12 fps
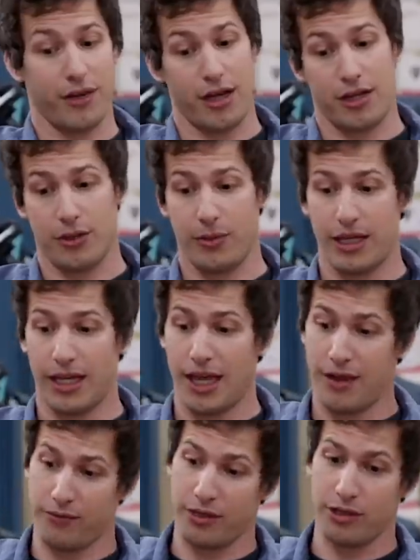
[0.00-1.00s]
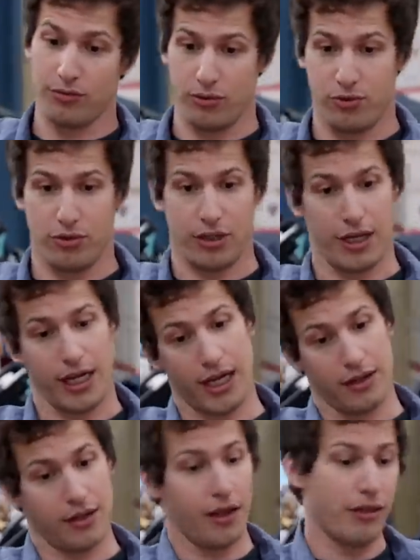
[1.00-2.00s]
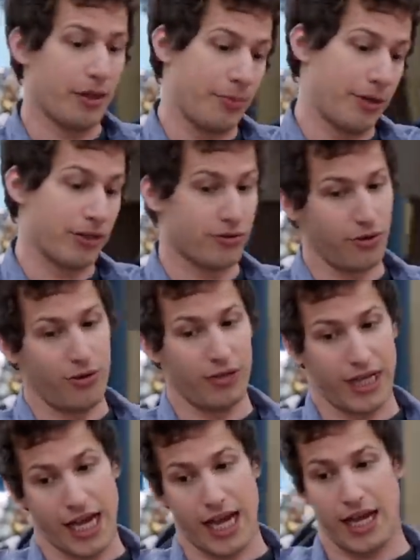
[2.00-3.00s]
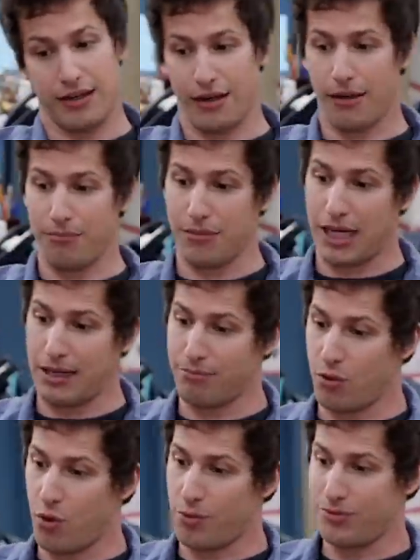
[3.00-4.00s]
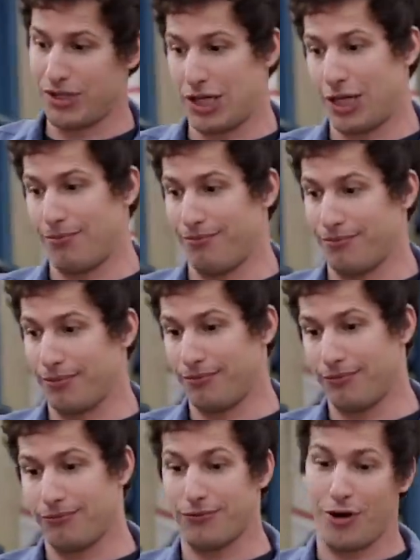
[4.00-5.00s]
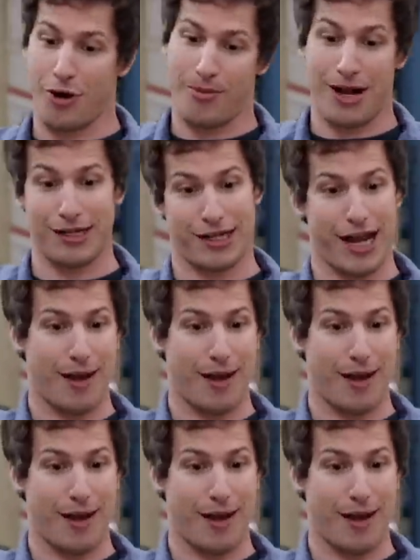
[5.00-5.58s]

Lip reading: following every rule in the patrol guide. Meet Morp Z. Robot